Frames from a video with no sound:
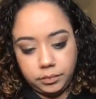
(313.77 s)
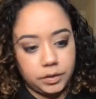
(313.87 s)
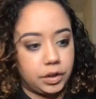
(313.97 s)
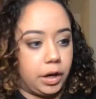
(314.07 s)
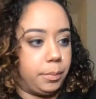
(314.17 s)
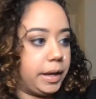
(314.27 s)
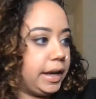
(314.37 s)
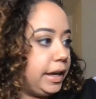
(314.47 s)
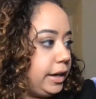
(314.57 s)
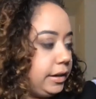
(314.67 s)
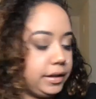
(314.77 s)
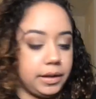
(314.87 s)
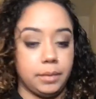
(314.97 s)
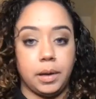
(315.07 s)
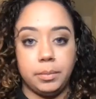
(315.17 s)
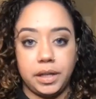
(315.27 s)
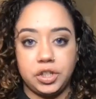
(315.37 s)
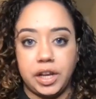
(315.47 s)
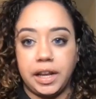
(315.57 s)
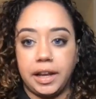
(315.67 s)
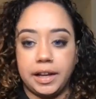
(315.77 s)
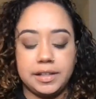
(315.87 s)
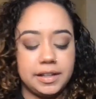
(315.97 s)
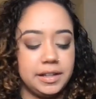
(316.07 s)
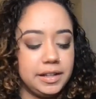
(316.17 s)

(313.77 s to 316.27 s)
Sorry, my hair, I'm like shedding, guys.